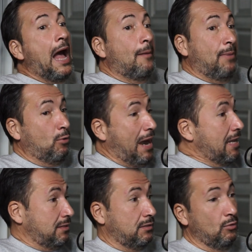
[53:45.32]
About
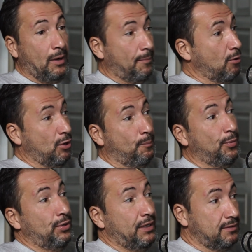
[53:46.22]
us or about the
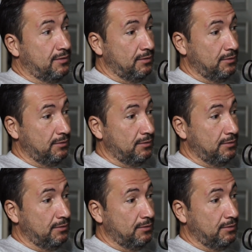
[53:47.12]
opponent?